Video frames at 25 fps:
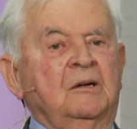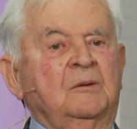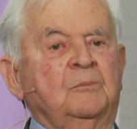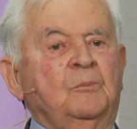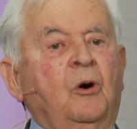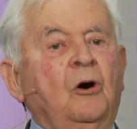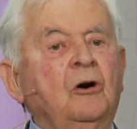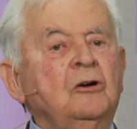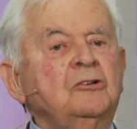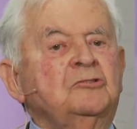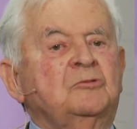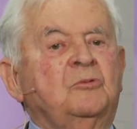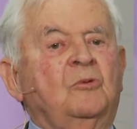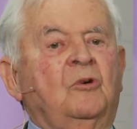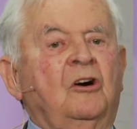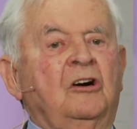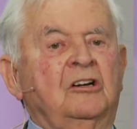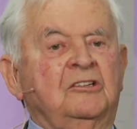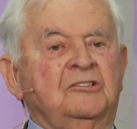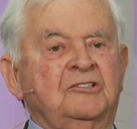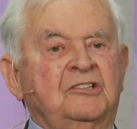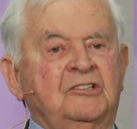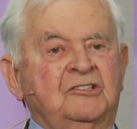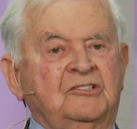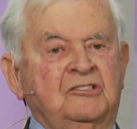
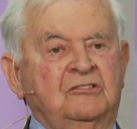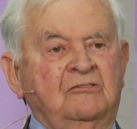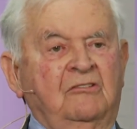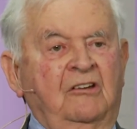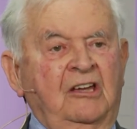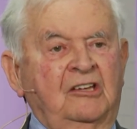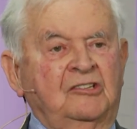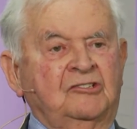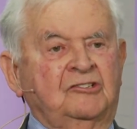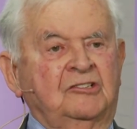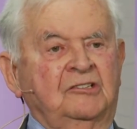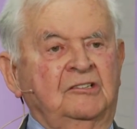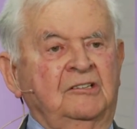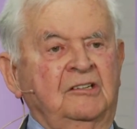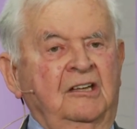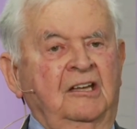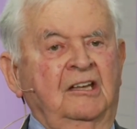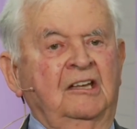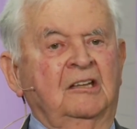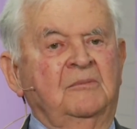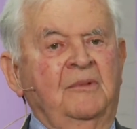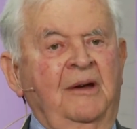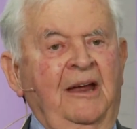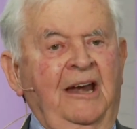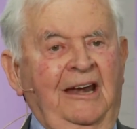post-war situation
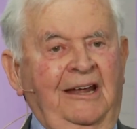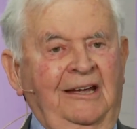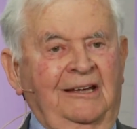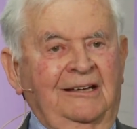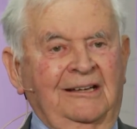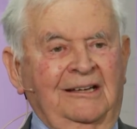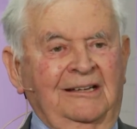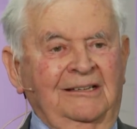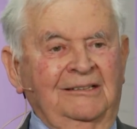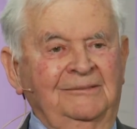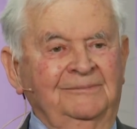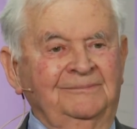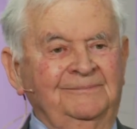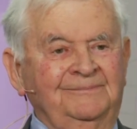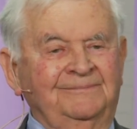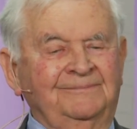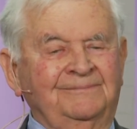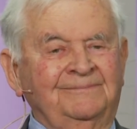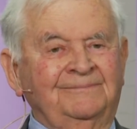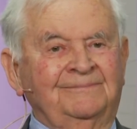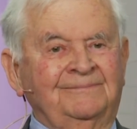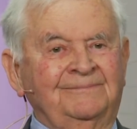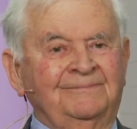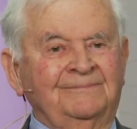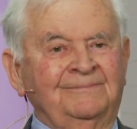in America.
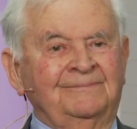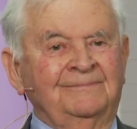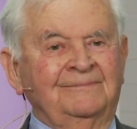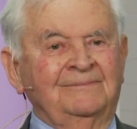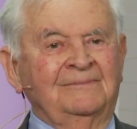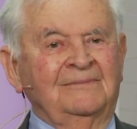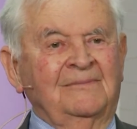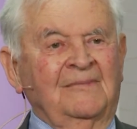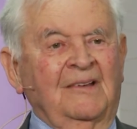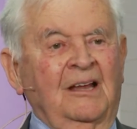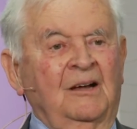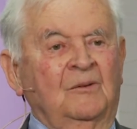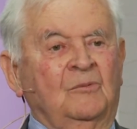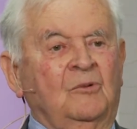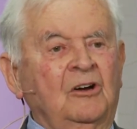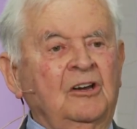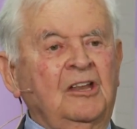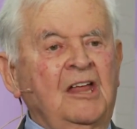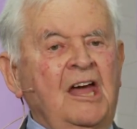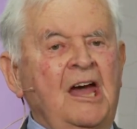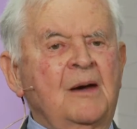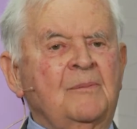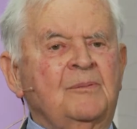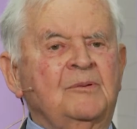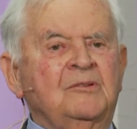And what
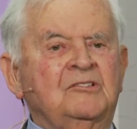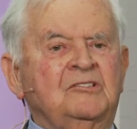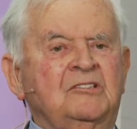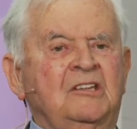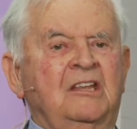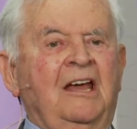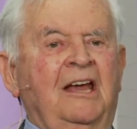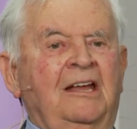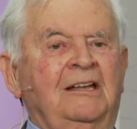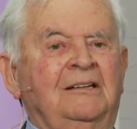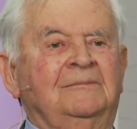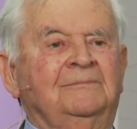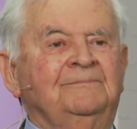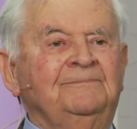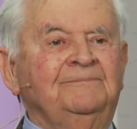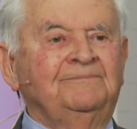happens then?